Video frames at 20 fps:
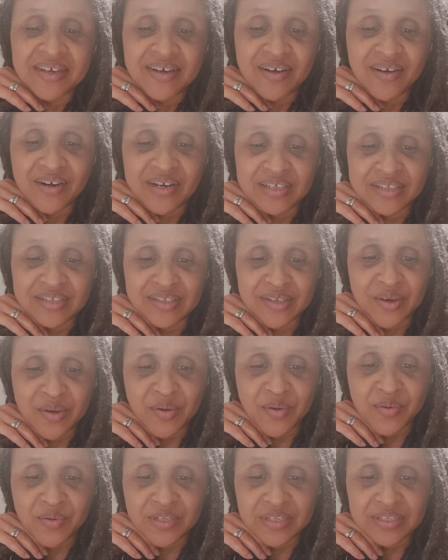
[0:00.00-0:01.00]
All right,
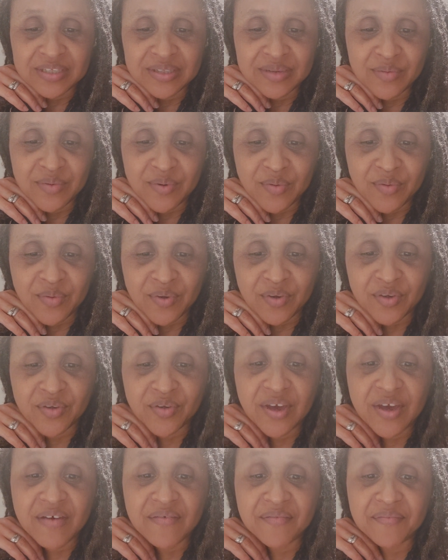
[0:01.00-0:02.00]
so let's see where we're.
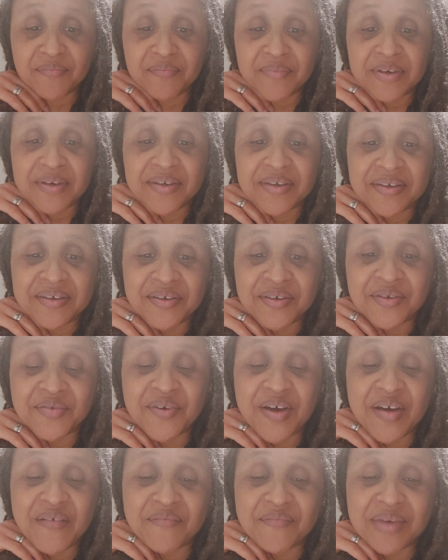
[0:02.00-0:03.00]
You
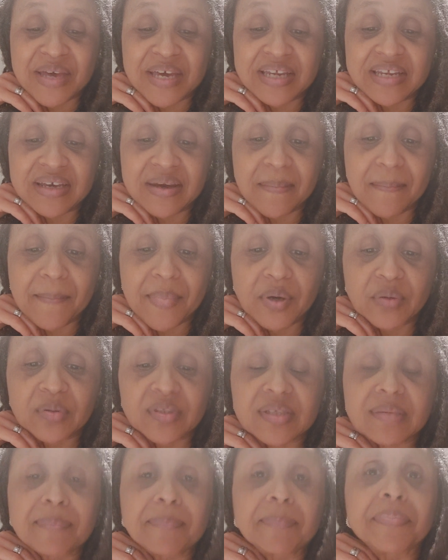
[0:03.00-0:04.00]
have made him
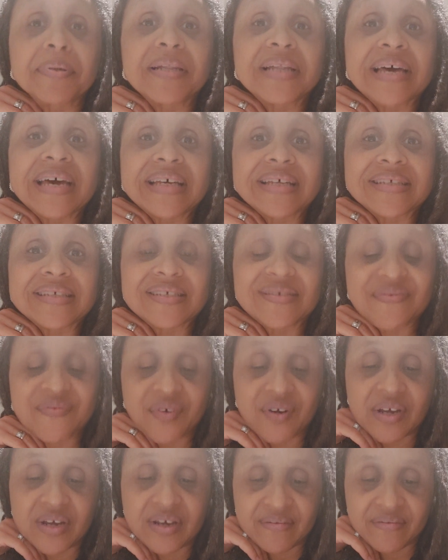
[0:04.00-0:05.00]
most blessed
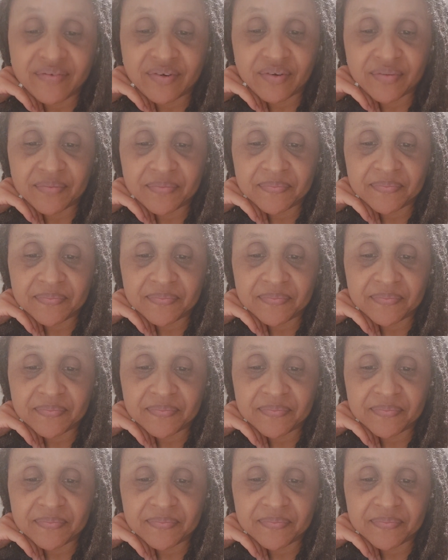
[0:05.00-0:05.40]
forever.